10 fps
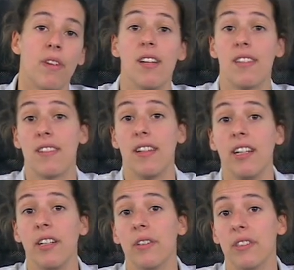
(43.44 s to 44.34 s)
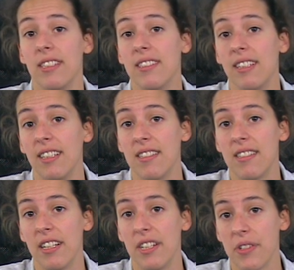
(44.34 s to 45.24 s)
Ascending or descending
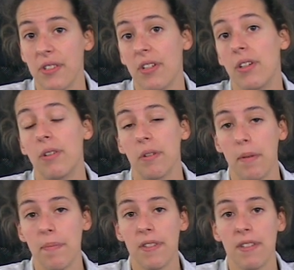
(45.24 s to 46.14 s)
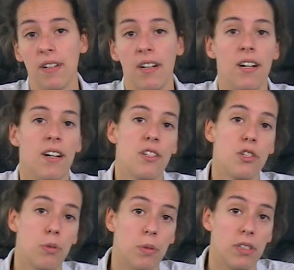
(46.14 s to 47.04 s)
stairs or ramps,
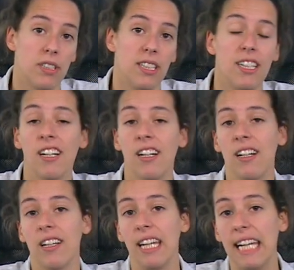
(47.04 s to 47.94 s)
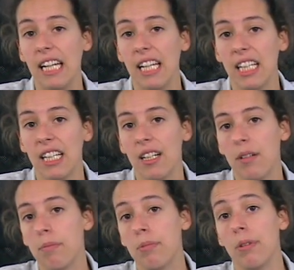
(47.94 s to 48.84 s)
squatting, kneeling,
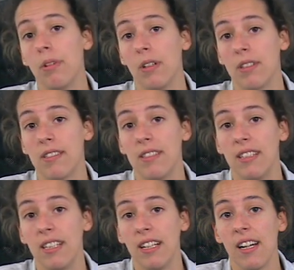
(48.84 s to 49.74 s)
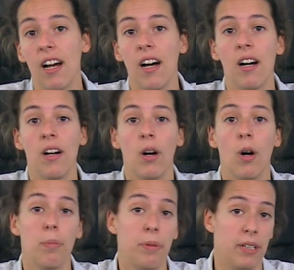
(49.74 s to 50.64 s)
prolonged sitting,
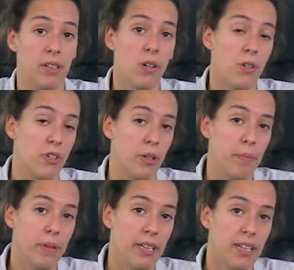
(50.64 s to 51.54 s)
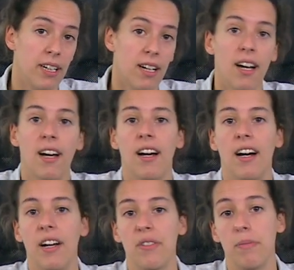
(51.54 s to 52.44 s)
hopping or jumping,
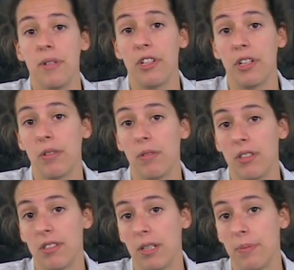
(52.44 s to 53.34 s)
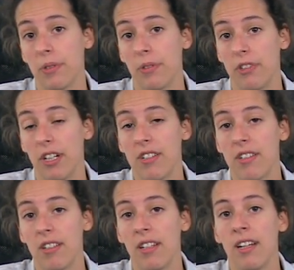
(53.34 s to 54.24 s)
isometric quadriceps
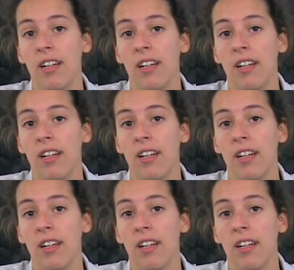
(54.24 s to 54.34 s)
contraction,